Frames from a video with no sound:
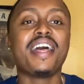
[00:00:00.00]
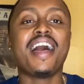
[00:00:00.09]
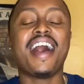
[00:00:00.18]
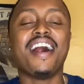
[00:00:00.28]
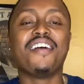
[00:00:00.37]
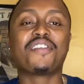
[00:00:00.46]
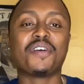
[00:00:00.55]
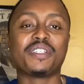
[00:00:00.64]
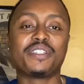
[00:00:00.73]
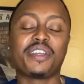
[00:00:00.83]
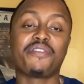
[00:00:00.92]
Of
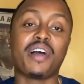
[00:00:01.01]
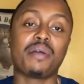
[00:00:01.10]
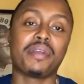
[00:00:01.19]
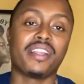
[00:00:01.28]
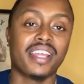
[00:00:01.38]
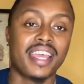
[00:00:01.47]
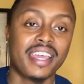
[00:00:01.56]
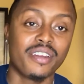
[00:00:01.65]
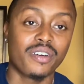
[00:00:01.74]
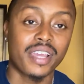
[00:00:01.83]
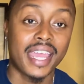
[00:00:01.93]
course, you can find me on the
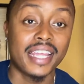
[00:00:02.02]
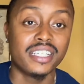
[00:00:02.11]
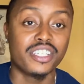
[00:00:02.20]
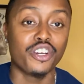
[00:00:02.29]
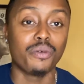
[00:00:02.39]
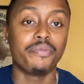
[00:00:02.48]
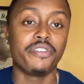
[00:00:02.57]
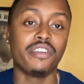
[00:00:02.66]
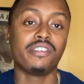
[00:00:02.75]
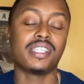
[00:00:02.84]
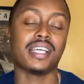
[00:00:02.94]
handle K Jobe Views.